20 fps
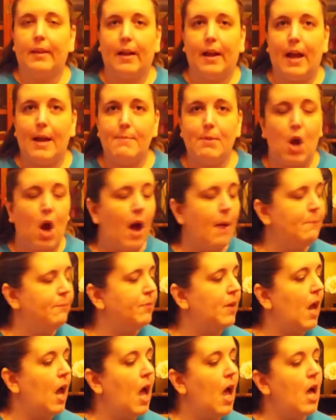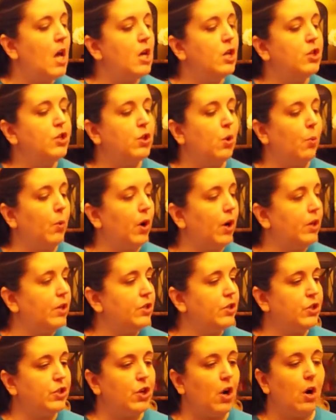I'm not. So we're going to
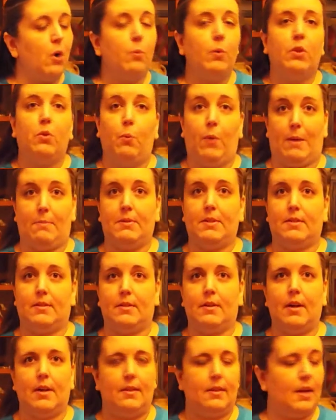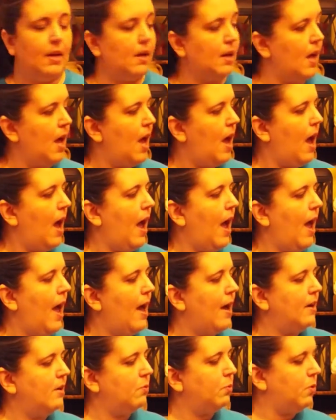start with whips, I think.
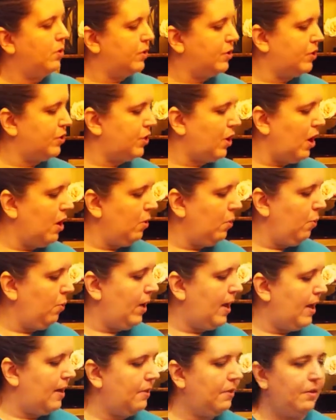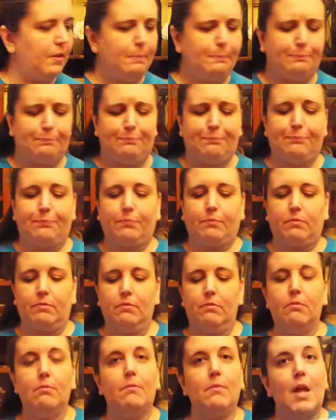And we'll start with
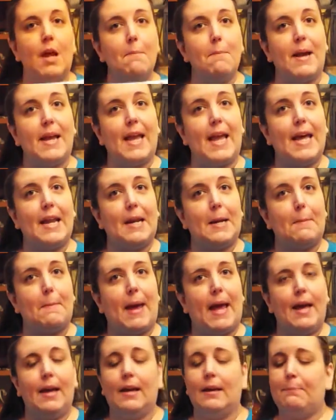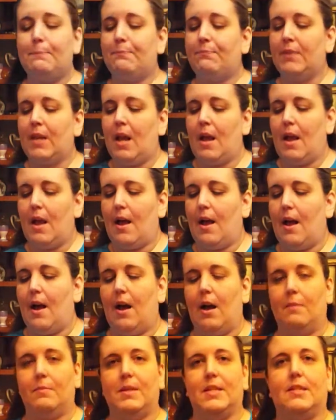a Canada bag.
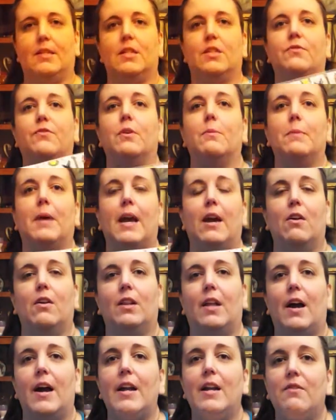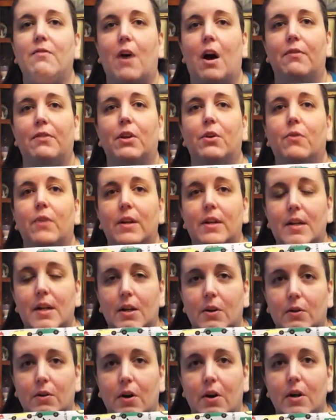This is from Caroline of Off the Grid
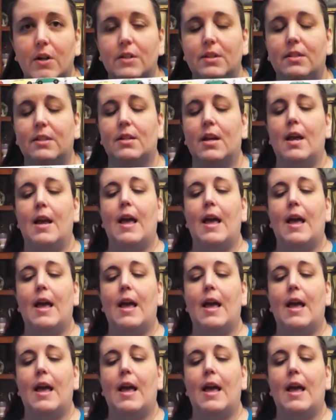Needle Arts.